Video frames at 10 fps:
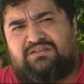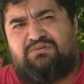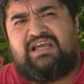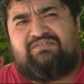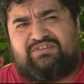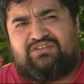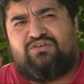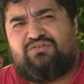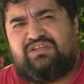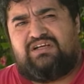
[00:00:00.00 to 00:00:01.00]
We have to
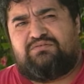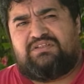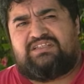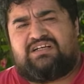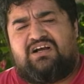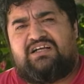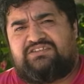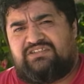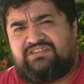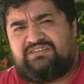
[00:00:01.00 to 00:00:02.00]
go there with the
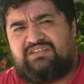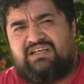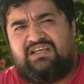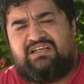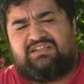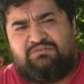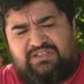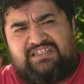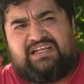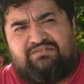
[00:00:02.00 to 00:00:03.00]
conscious that we
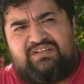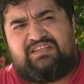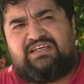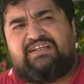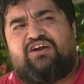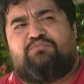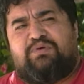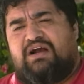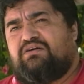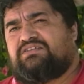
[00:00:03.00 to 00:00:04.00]
did everything in our
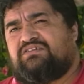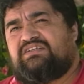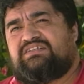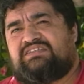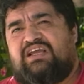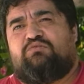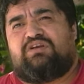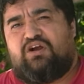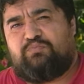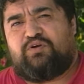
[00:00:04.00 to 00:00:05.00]
power to understand
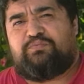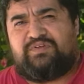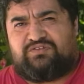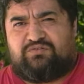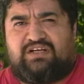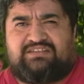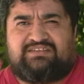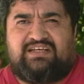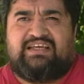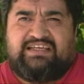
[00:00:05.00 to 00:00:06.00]
what our purpose was
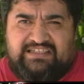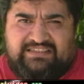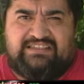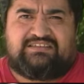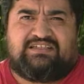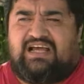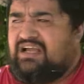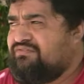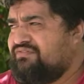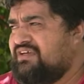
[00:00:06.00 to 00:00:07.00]
in this
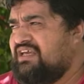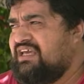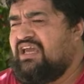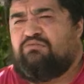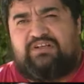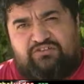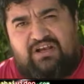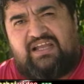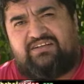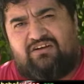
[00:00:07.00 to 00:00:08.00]
life, and we
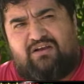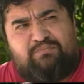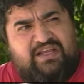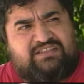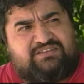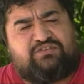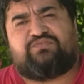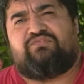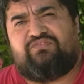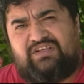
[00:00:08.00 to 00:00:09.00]
tried our best to
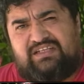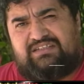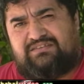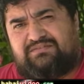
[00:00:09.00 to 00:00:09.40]
fulfill it.